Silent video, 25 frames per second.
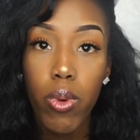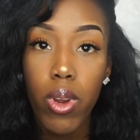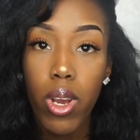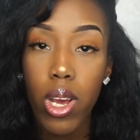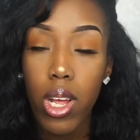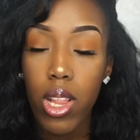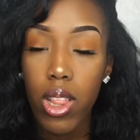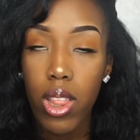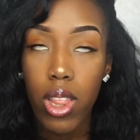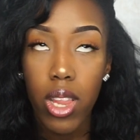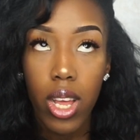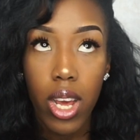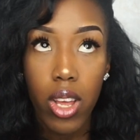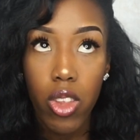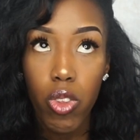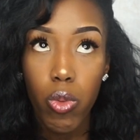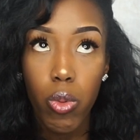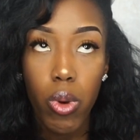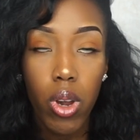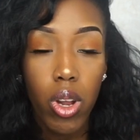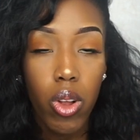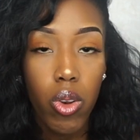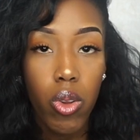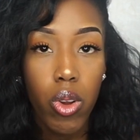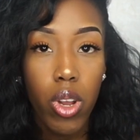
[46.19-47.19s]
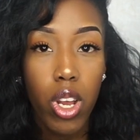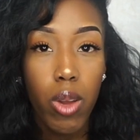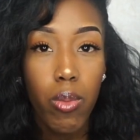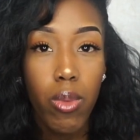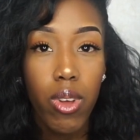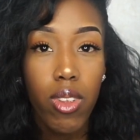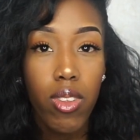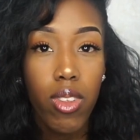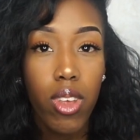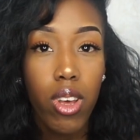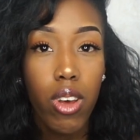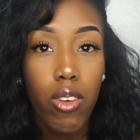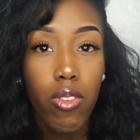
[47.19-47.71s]
That's what I look at
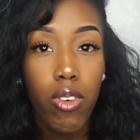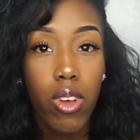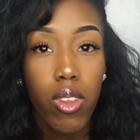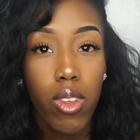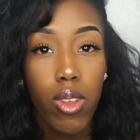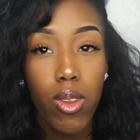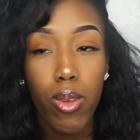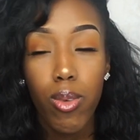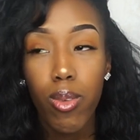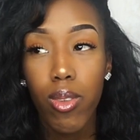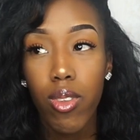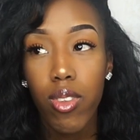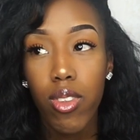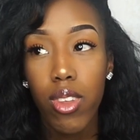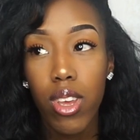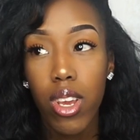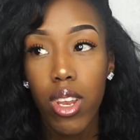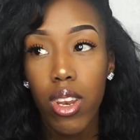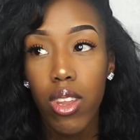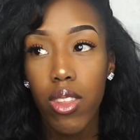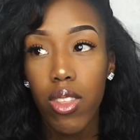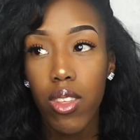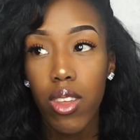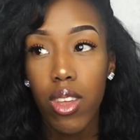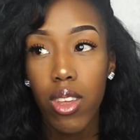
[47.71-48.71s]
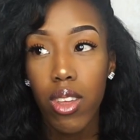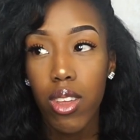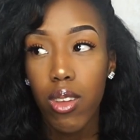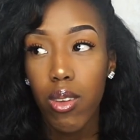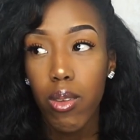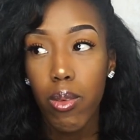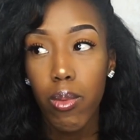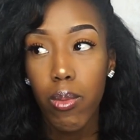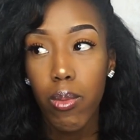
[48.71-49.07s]
myself as. I don't see anything.